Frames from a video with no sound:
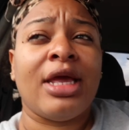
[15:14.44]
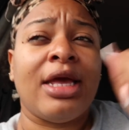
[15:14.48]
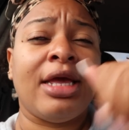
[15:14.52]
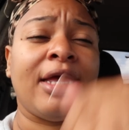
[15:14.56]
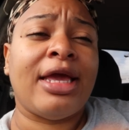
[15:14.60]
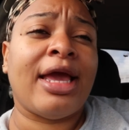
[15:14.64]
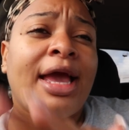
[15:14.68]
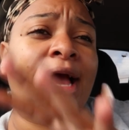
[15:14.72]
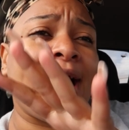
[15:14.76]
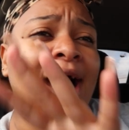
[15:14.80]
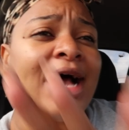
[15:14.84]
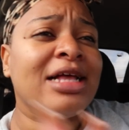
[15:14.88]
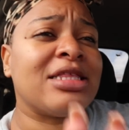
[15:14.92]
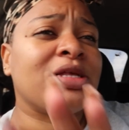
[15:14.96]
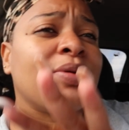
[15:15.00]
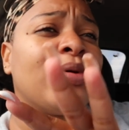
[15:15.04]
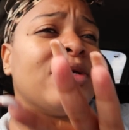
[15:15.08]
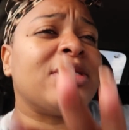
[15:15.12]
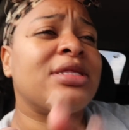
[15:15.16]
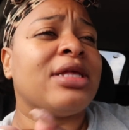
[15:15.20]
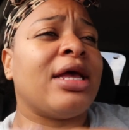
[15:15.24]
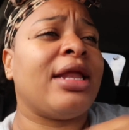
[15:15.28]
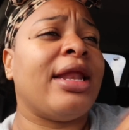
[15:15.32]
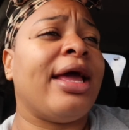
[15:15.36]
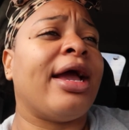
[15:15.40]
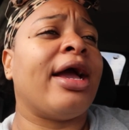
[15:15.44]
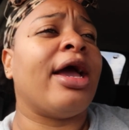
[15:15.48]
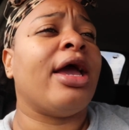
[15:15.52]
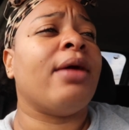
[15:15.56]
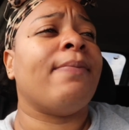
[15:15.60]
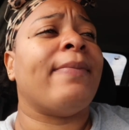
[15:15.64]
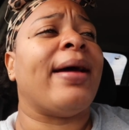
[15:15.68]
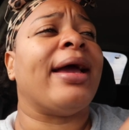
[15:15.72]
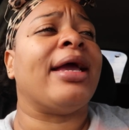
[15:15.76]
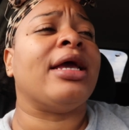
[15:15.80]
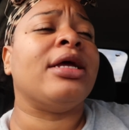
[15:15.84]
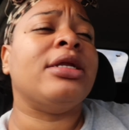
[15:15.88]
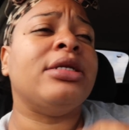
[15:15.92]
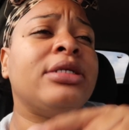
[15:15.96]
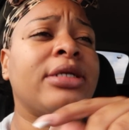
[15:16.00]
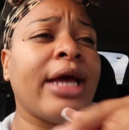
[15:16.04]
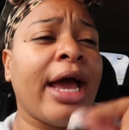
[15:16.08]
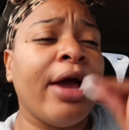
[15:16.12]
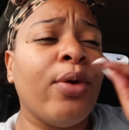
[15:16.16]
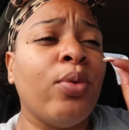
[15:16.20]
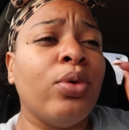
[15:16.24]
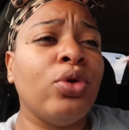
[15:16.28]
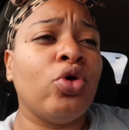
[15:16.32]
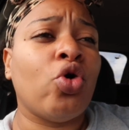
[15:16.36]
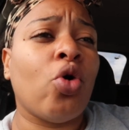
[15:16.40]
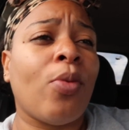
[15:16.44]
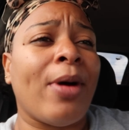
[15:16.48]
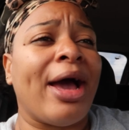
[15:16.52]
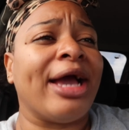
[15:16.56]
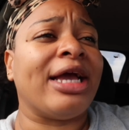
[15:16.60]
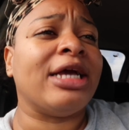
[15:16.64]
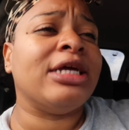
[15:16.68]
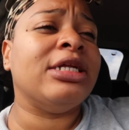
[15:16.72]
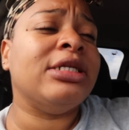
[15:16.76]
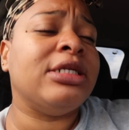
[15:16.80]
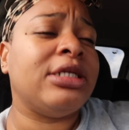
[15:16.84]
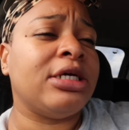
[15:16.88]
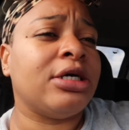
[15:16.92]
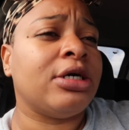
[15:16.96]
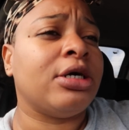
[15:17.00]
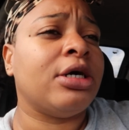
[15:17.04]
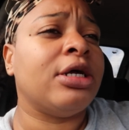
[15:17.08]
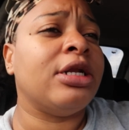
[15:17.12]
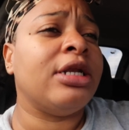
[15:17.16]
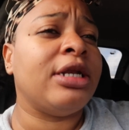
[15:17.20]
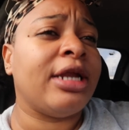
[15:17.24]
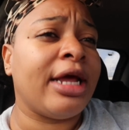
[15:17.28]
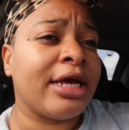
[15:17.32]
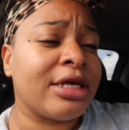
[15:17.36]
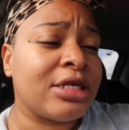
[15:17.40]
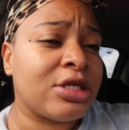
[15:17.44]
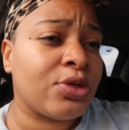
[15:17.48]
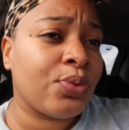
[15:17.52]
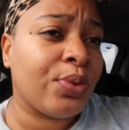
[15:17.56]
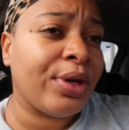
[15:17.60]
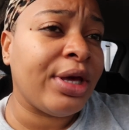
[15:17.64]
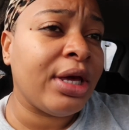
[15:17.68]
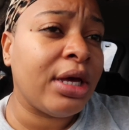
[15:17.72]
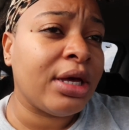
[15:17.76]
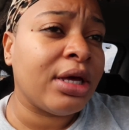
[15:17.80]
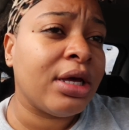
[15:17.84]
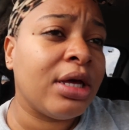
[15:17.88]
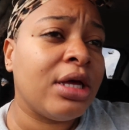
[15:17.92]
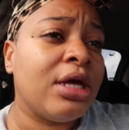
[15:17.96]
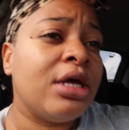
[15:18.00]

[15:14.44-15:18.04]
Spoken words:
yeah, as I was saying, again, back in, I will go back in there next week